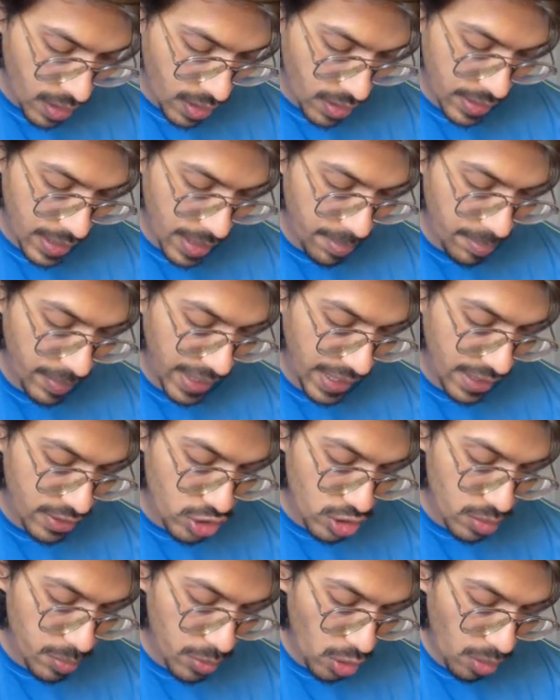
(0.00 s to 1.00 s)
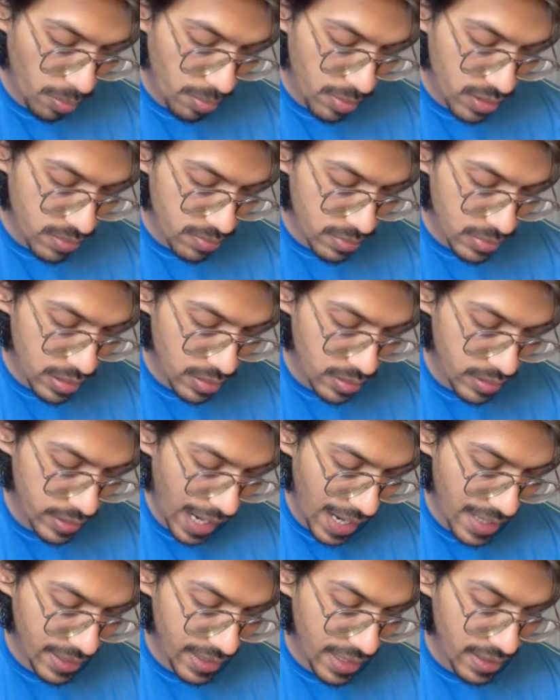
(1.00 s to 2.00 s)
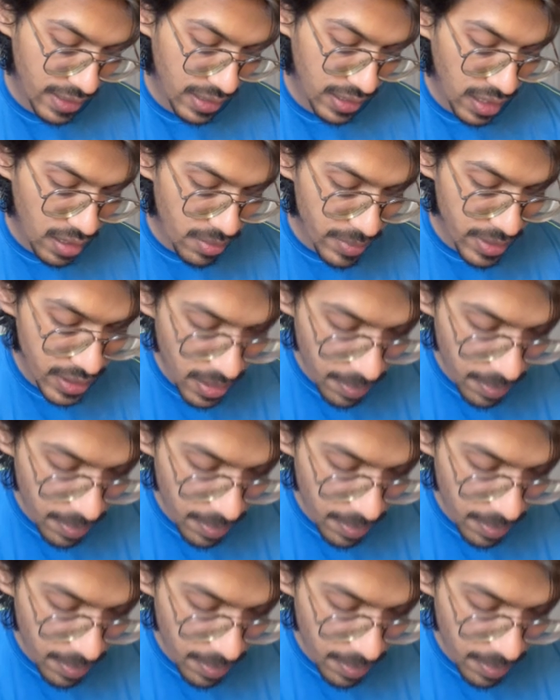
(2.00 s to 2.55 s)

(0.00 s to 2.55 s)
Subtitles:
The major problem that can come in the